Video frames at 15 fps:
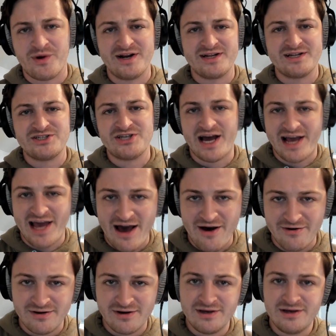wanted to check
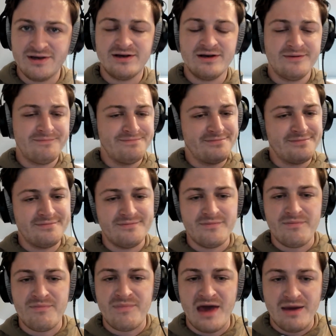out.
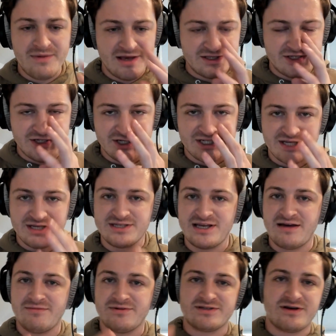Maybe it's just because
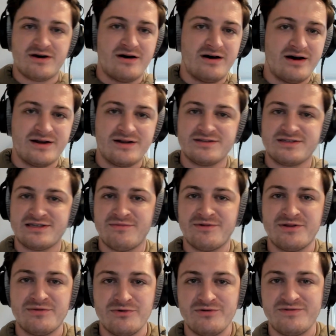Amazon and some
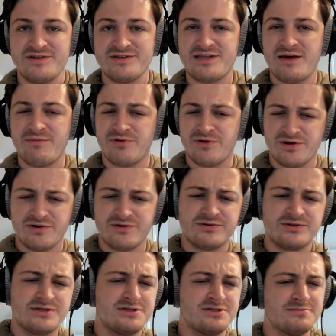of the movies they
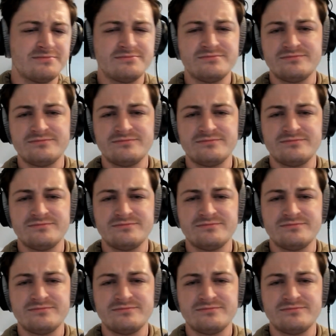produce